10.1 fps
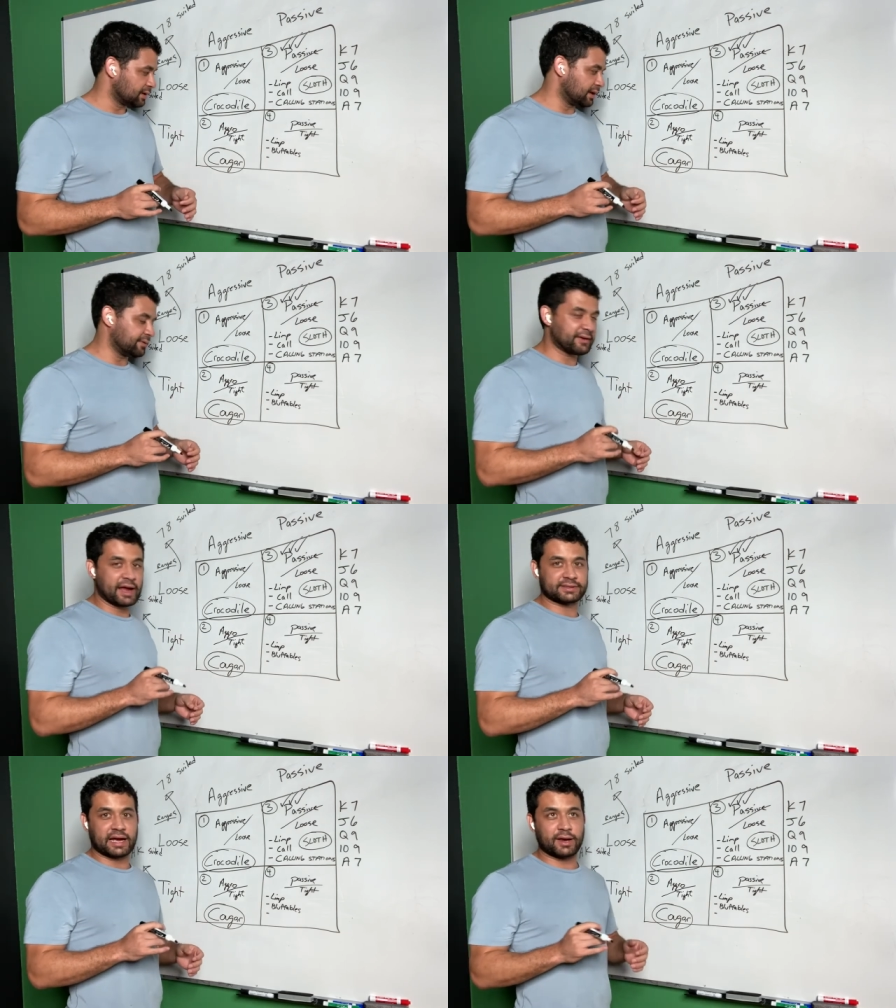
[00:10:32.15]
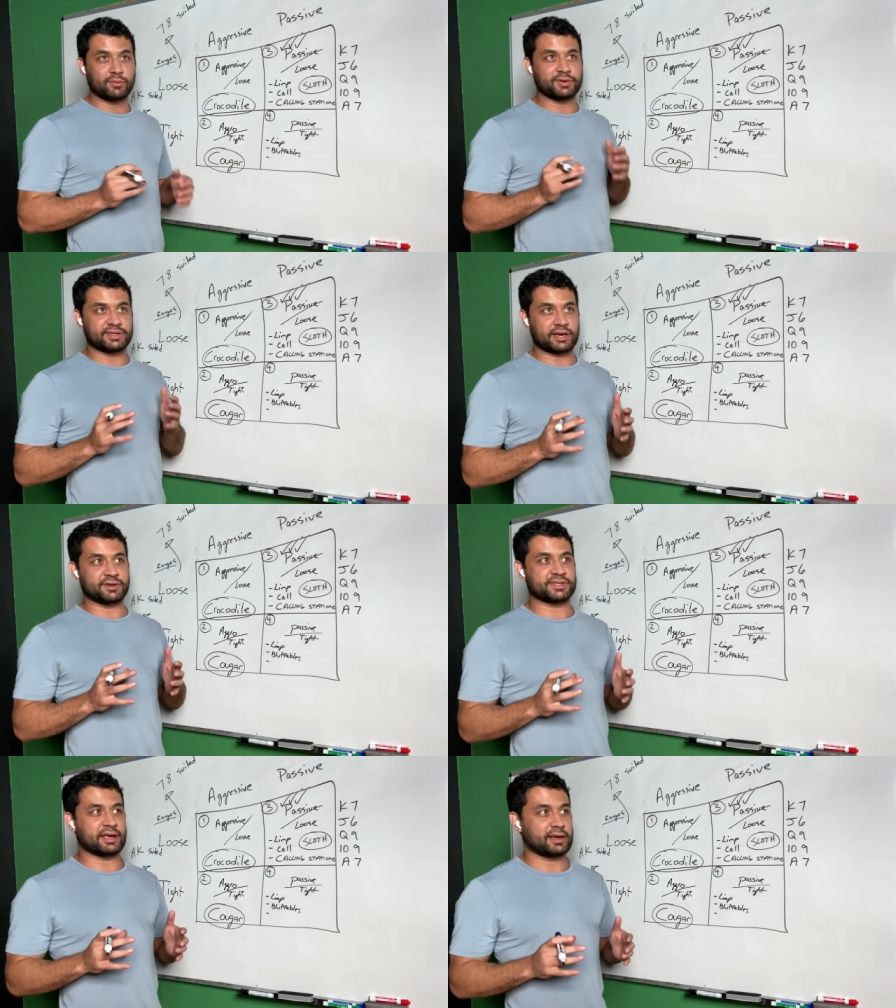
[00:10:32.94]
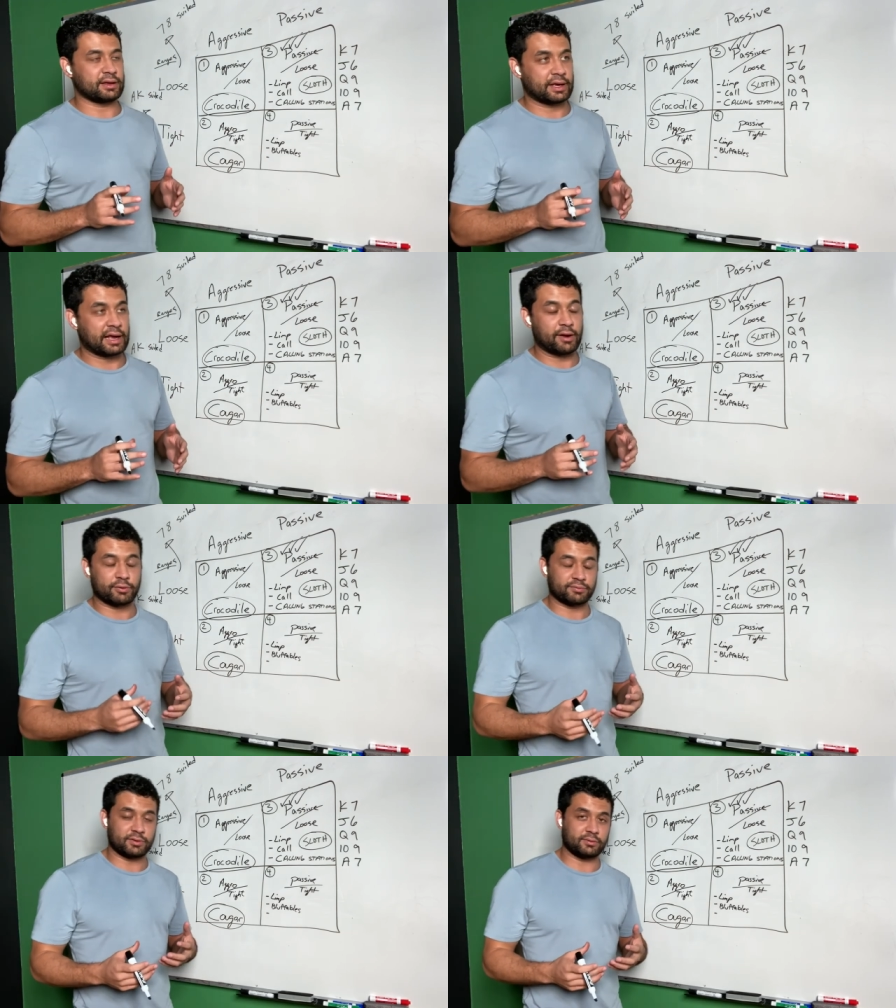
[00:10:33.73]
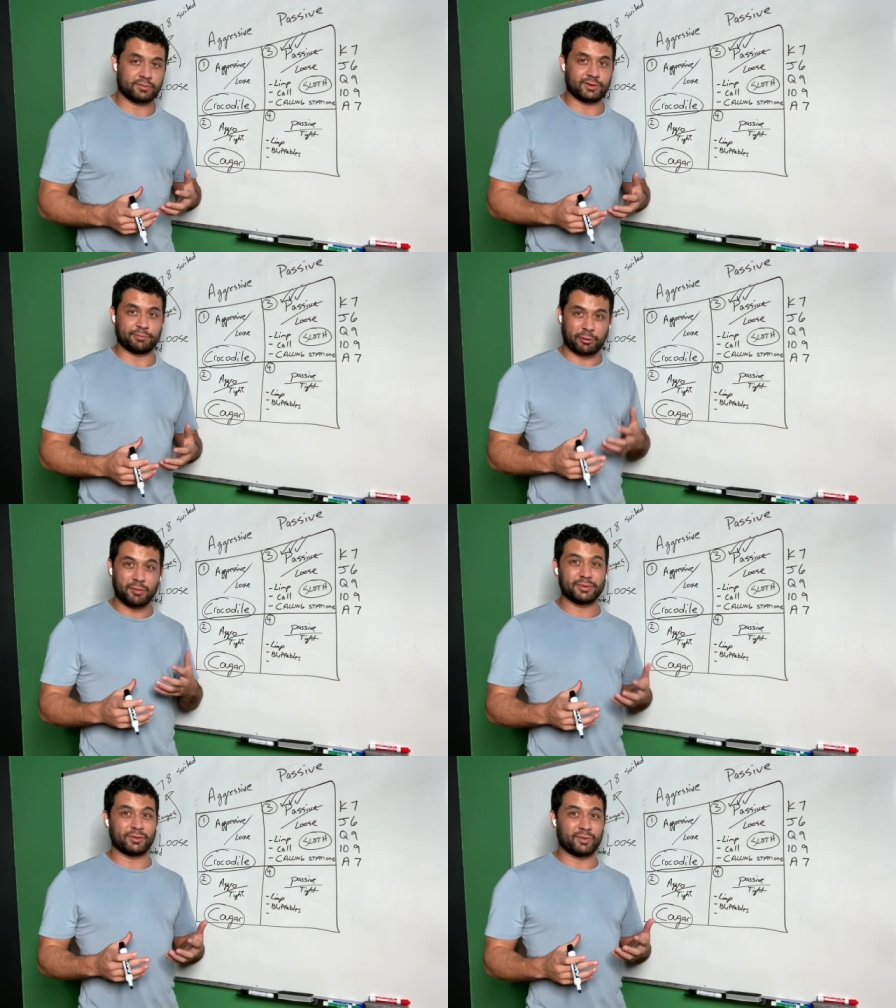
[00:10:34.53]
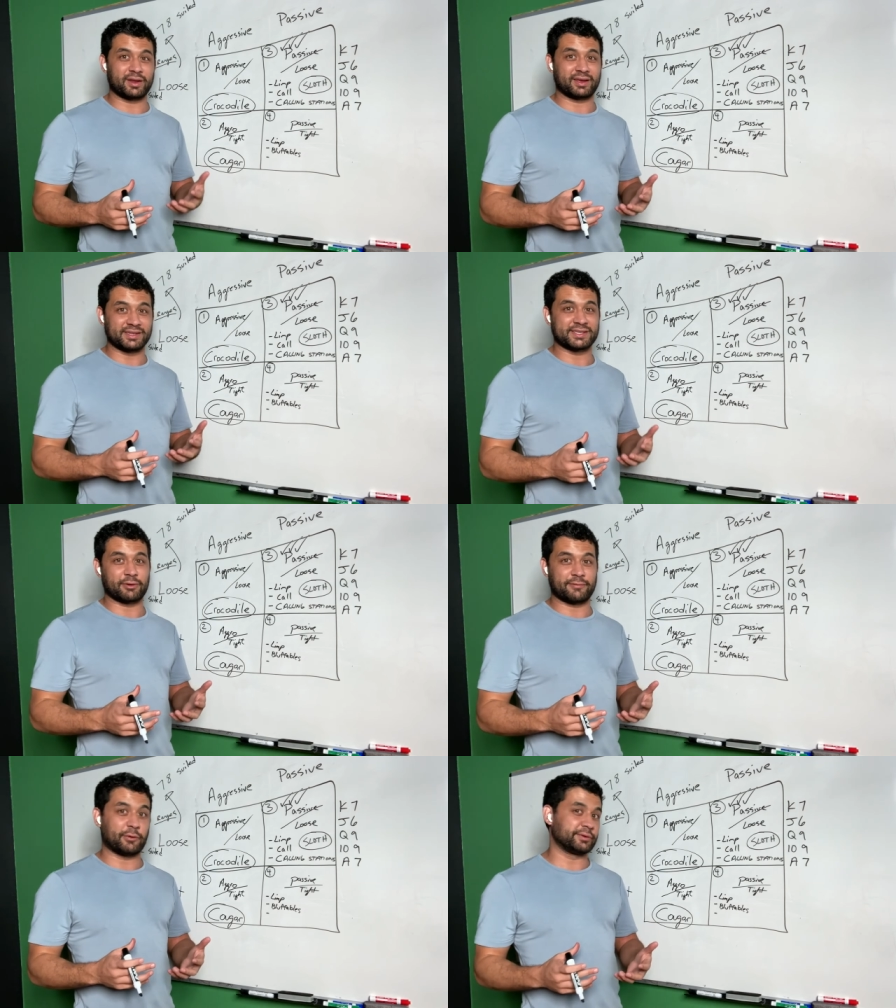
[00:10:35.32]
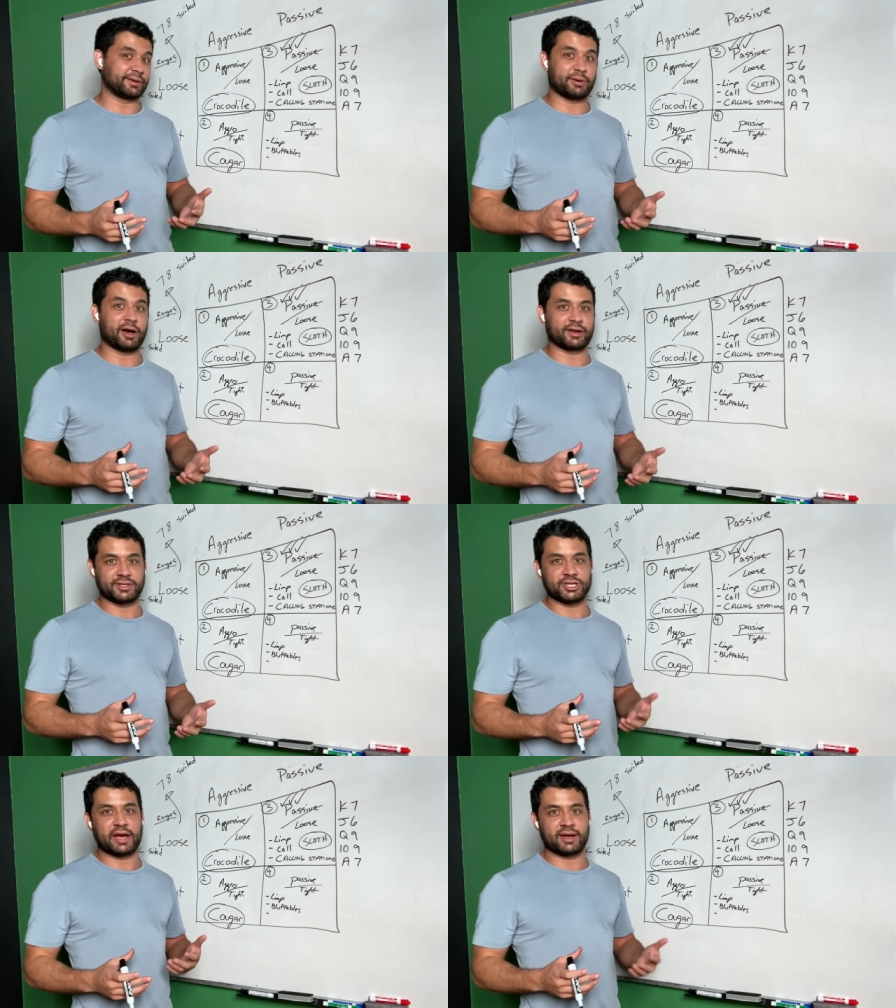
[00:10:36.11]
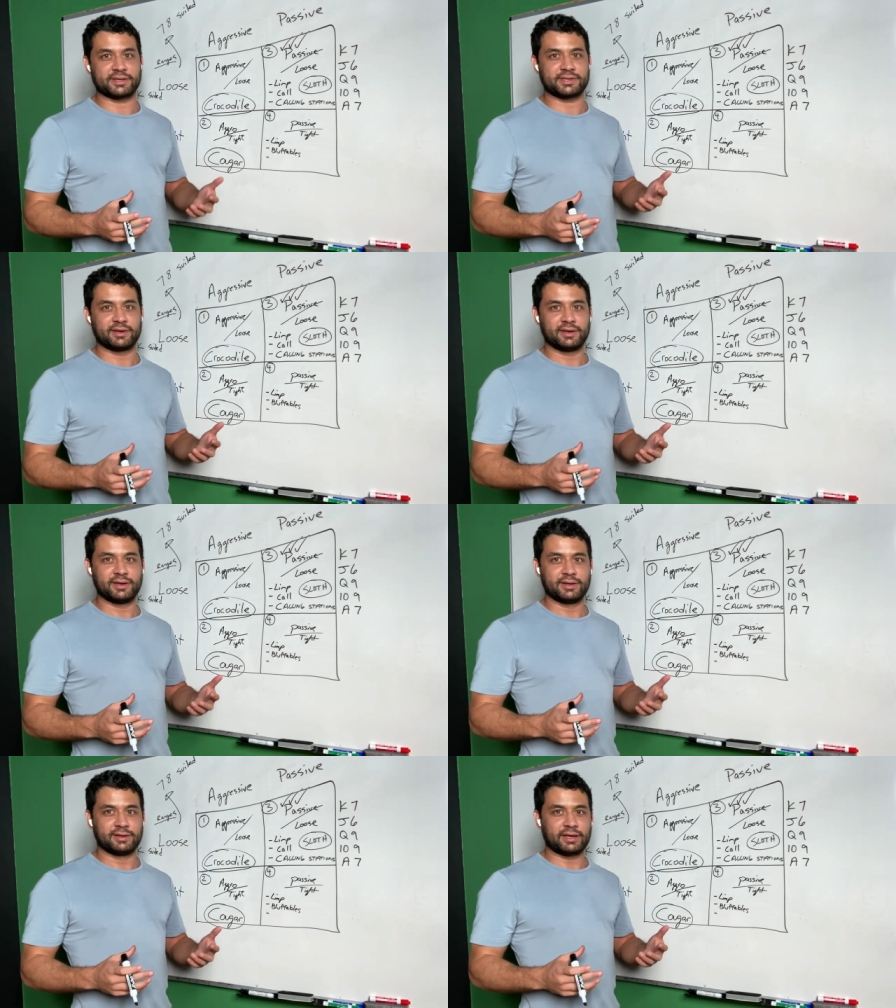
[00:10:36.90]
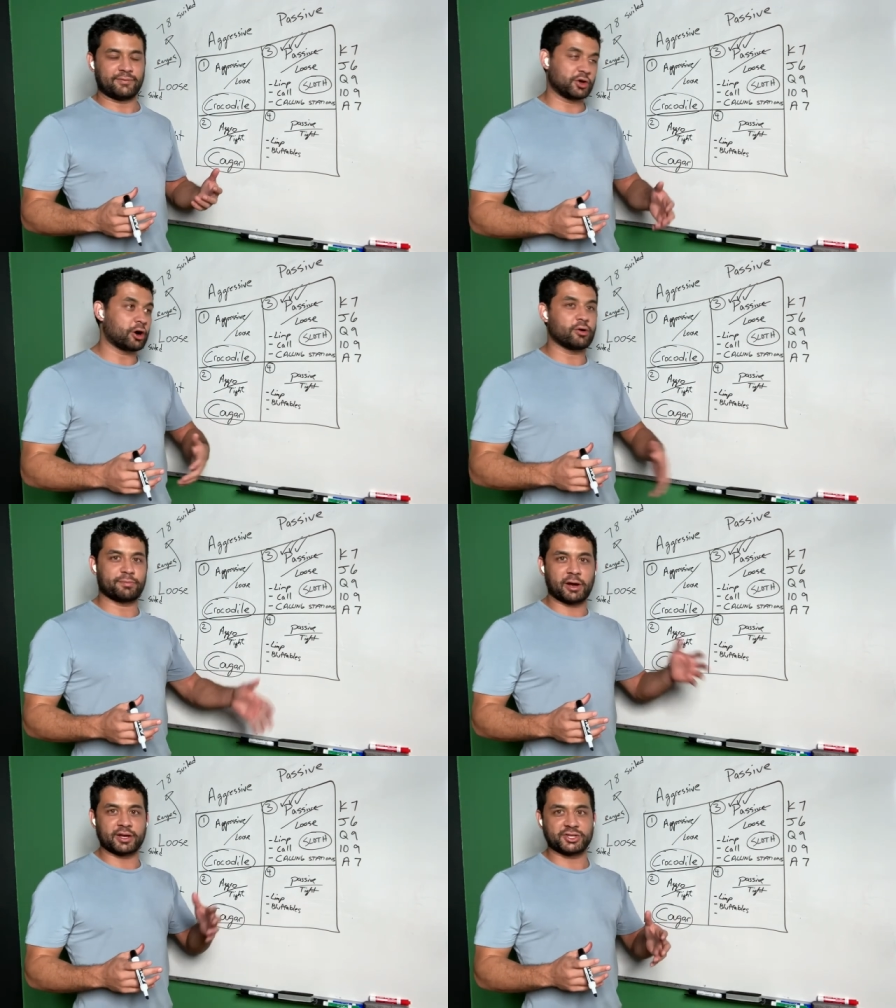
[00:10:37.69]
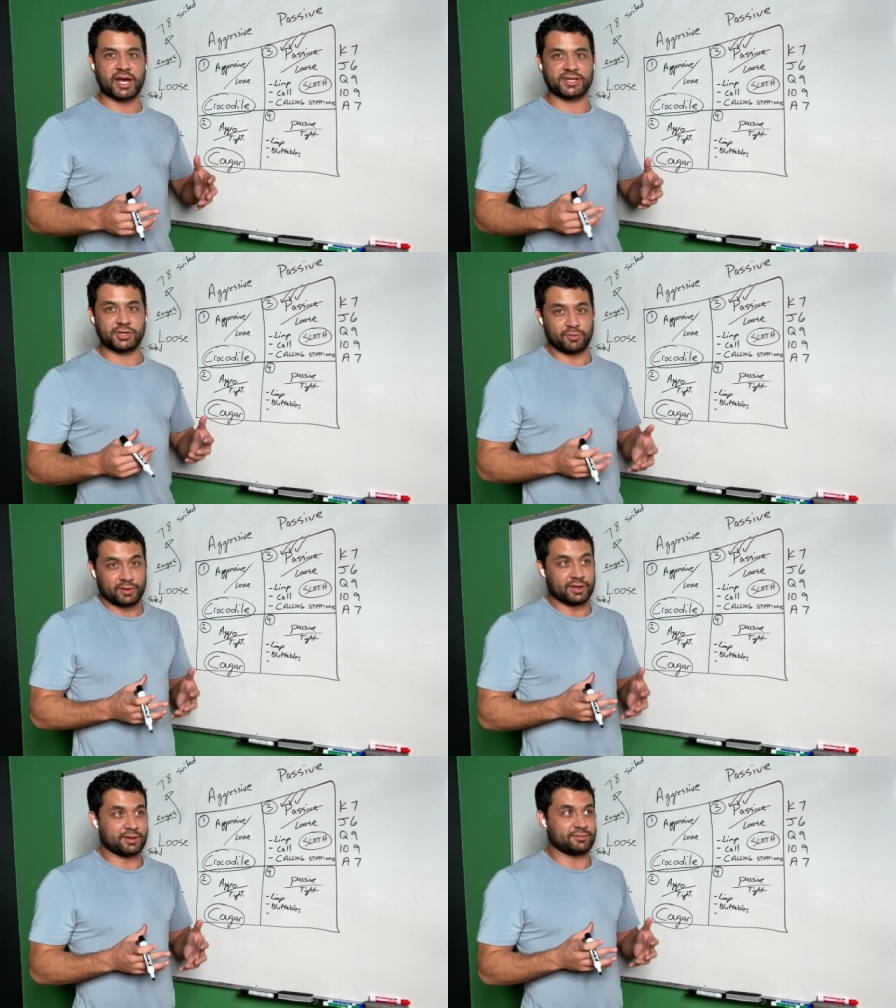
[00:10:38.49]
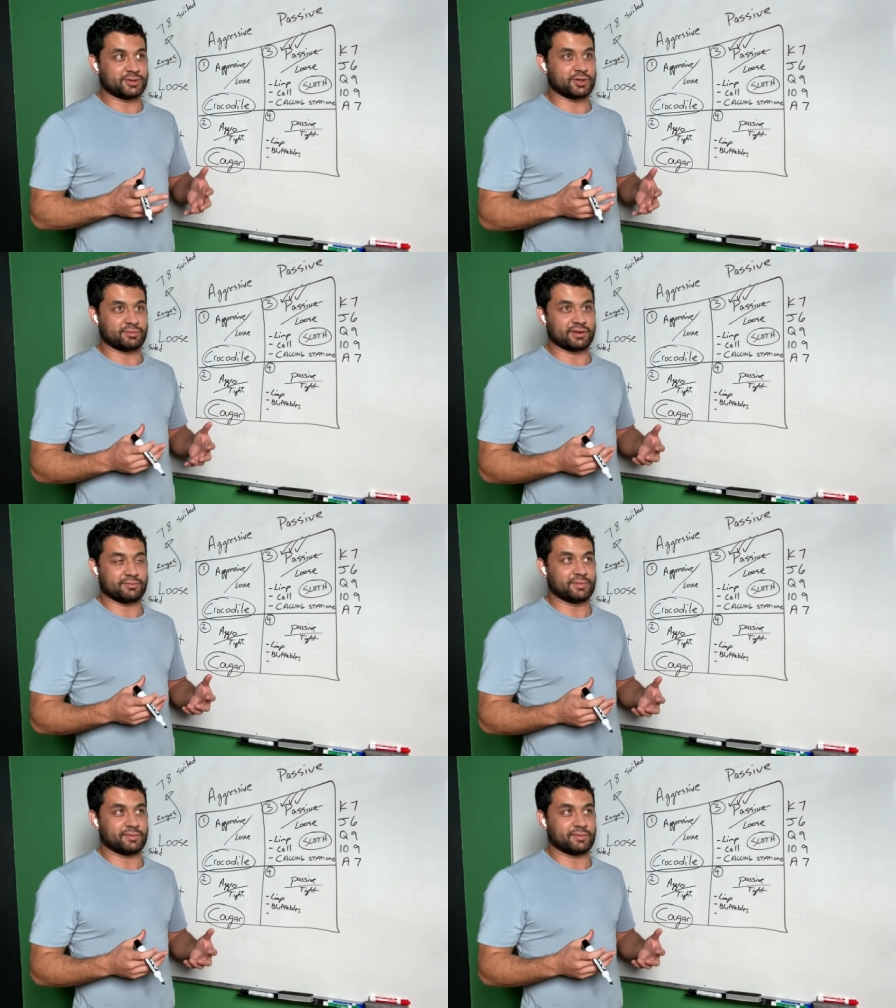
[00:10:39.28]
In fact, I would dare say, like I would, you probably want to consider folding pocket jacks. If you call it pocket jacks, you really should